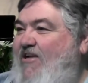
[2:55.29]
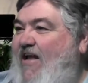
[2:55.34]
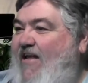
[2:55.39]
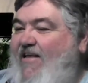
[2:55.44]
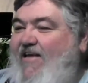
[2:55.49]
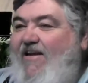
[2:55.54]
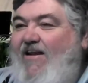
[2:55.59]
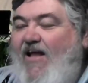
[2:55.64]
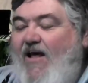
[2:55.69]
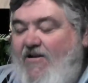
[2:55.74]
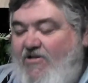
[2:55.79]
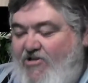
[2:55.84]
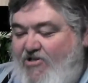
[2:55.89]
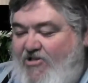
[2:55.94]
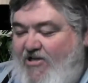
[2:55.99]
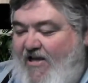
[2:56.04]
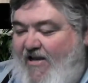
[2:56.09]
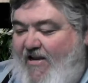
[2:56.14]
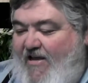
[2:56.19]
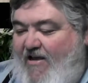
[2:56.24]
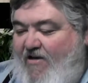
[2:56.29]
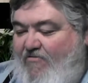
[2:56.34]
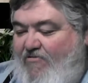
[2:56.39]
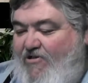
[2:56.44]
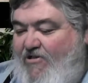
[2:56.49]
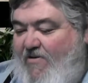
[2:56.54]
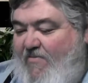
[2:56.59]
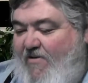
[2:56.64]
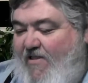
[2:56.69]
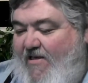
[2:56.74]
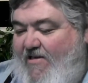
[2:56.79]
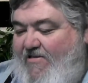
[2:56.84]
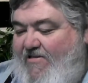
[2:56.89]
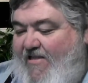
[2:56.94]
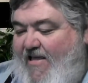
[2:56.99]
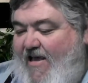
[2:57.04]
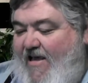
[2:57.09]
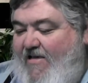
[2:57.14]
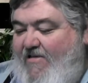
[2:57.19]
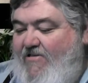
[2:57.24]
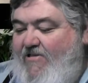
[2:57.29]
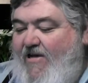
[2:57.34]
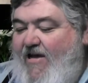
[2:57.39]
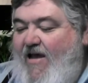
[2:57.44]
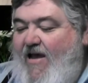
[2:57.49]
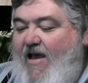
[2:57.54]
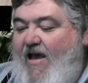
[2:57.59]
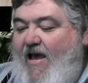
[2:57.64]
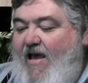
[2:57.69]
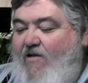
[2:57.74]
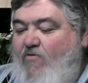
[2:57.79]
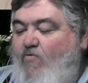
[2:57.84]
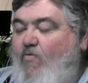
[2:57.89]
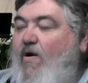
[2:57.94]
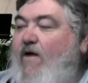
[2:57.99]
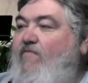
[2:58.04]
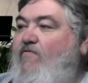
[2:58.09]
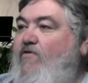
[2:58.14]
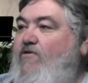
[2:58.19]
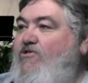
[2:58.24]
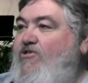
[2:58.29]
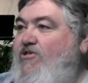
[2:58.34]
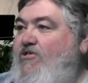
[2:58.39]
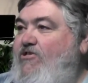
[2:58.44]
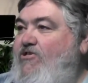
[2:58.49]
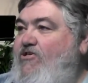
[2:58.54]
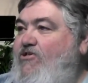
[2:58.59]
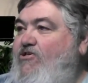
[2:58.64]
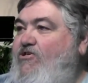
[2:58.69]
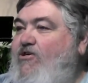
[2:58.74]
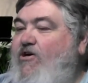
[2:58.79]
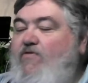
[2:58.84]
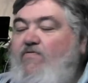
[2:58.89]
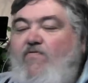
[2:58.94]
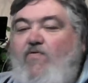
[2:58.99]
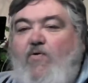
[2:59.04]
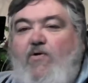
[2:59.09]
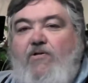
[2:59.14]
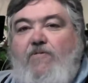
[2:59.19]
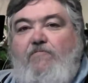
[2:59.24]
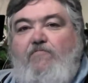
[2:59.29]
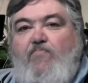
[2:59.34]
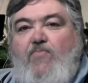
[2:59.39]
I did a lot of study on some of these things and references and so forth.